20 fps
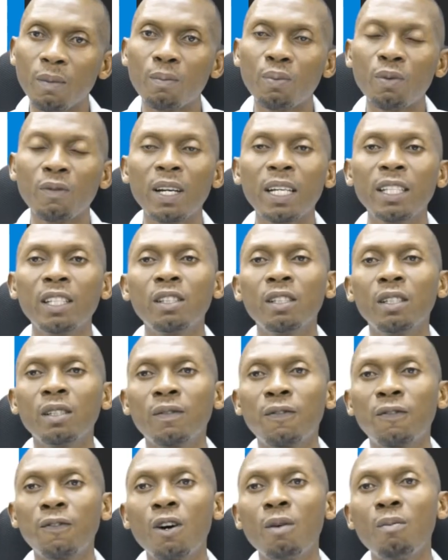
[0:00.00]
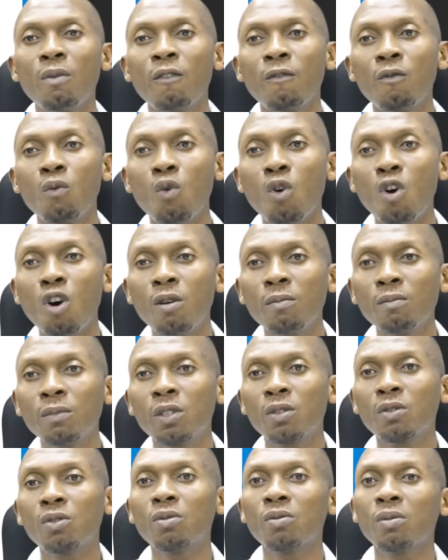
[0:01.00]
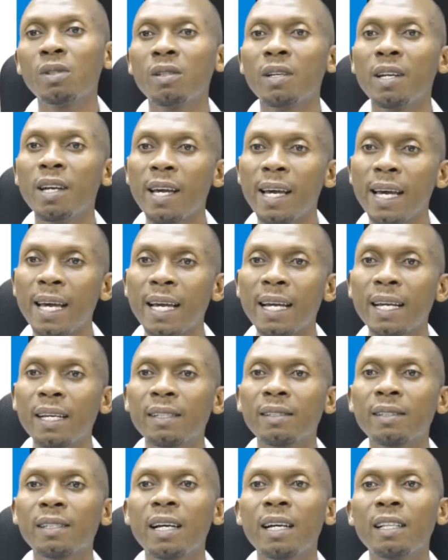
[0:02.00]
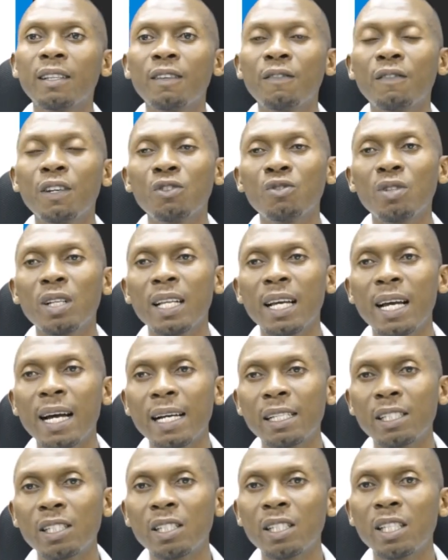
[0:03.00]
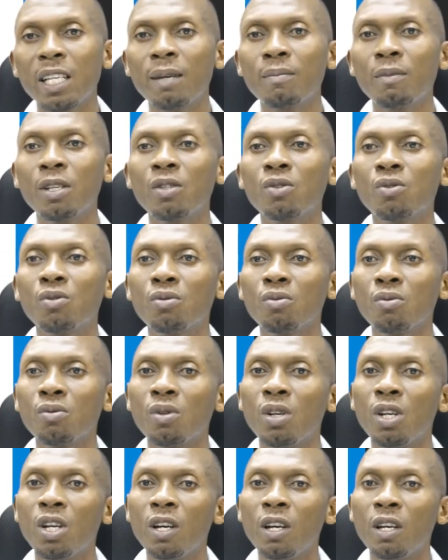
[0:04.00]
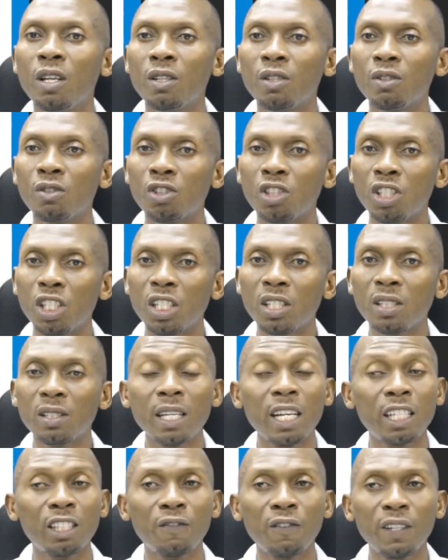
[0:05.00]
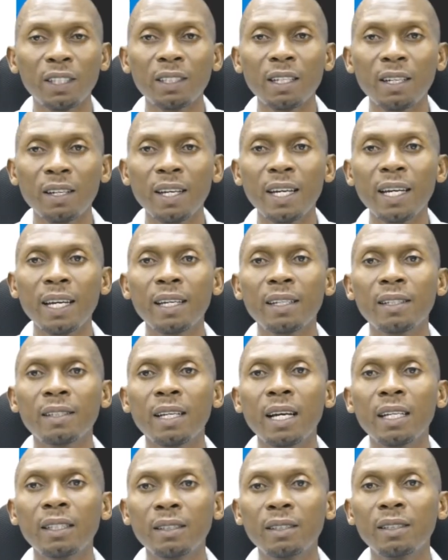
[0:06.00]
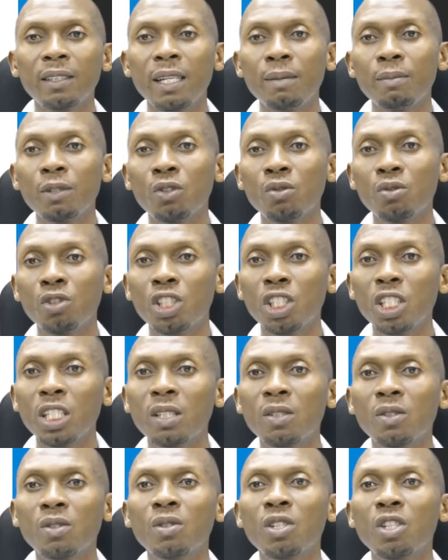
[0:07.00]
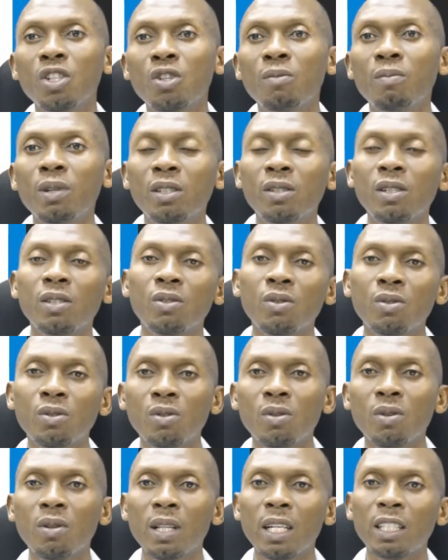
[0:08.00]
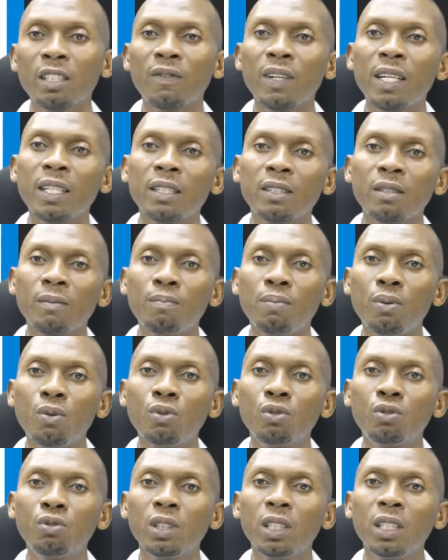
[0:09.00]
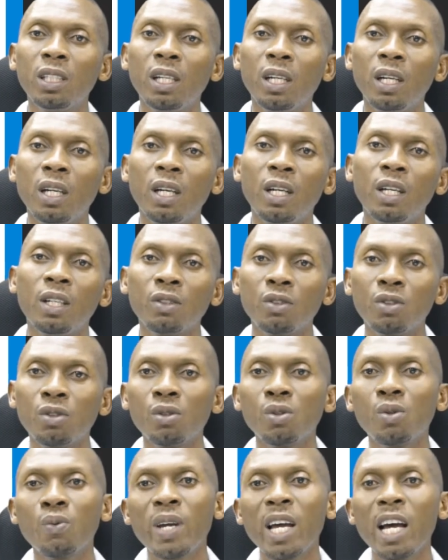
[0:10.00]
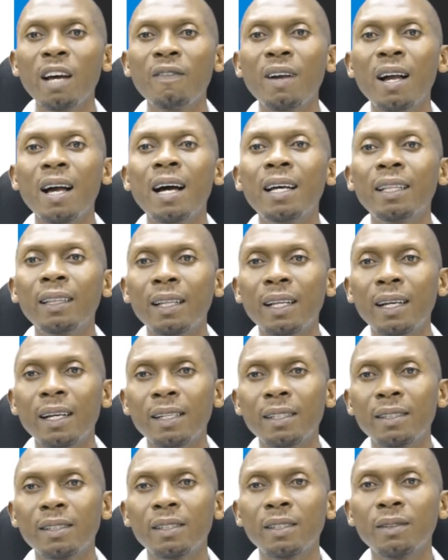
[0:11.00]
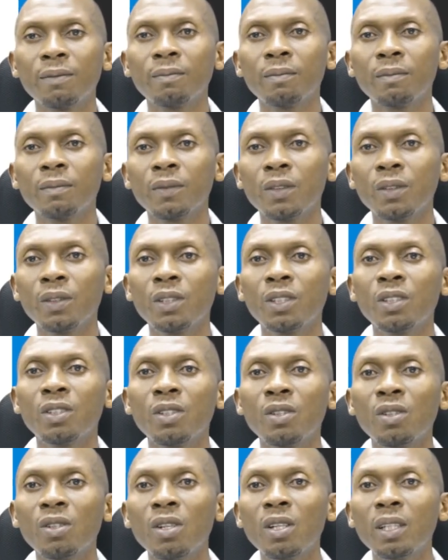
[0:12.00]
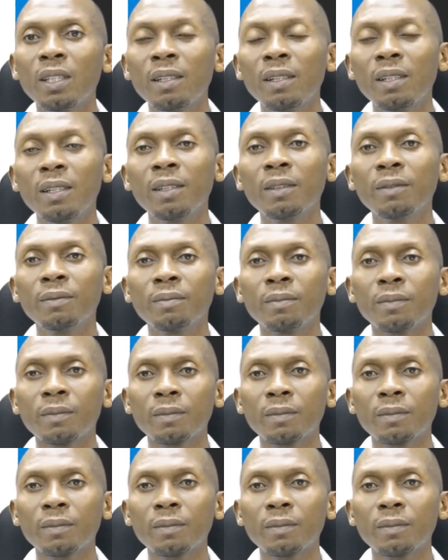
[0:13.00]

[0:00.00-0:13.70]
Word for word: providing a form of warmth to the eggs and eventually hatching them into chicks, that's fertile eggs, hatching them into chicks. So the incubator is also classified as a poultry tool. We have candlers, which is another